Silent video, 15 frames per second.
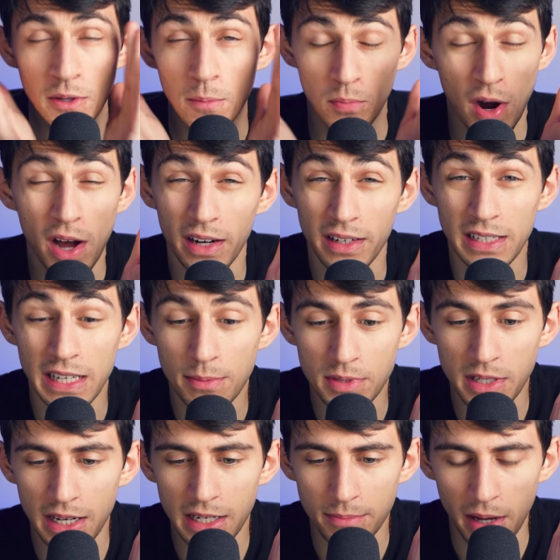the product keeps
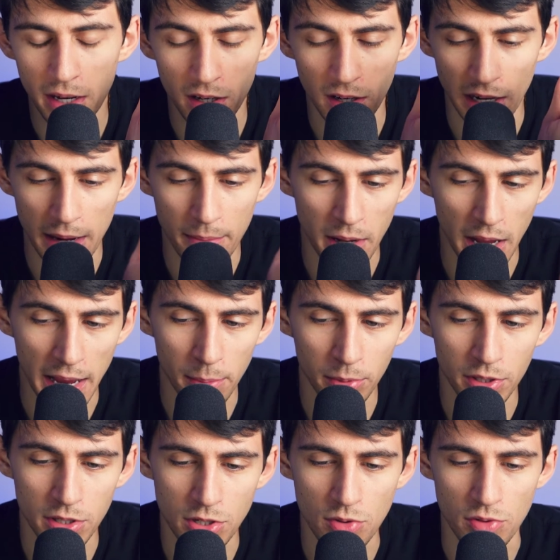getting better and I'm able
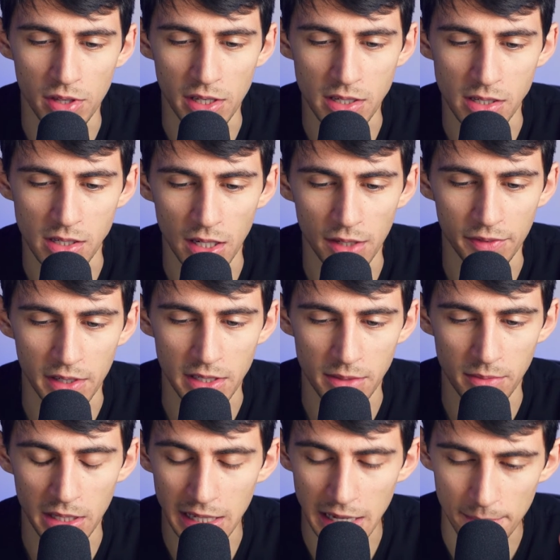to do this stuff because I'm
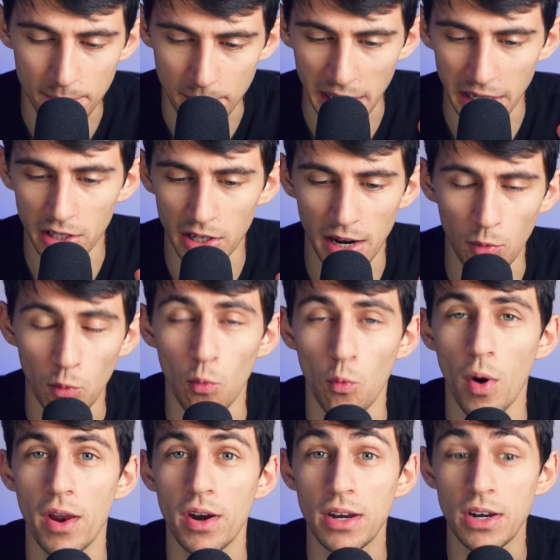gonna get better at
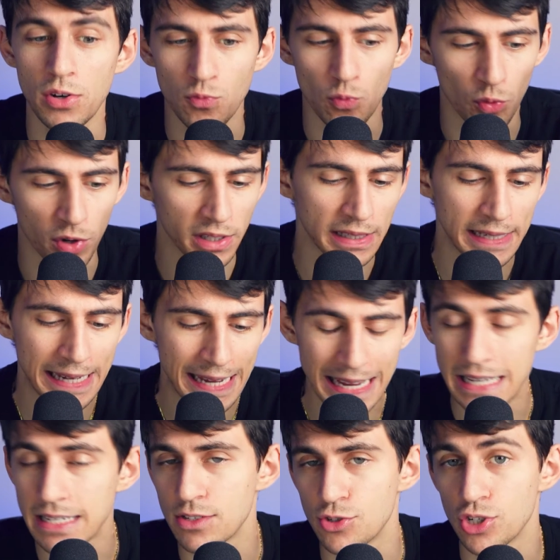what really
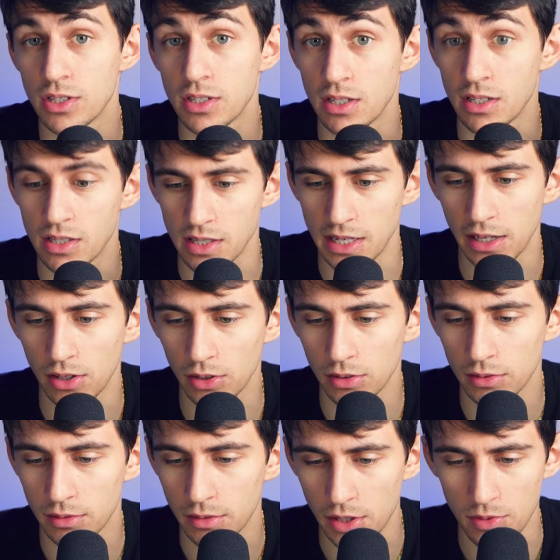is just a
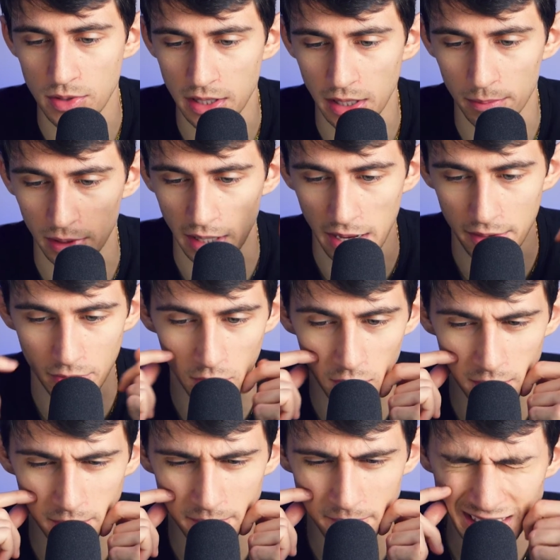skill using a platform,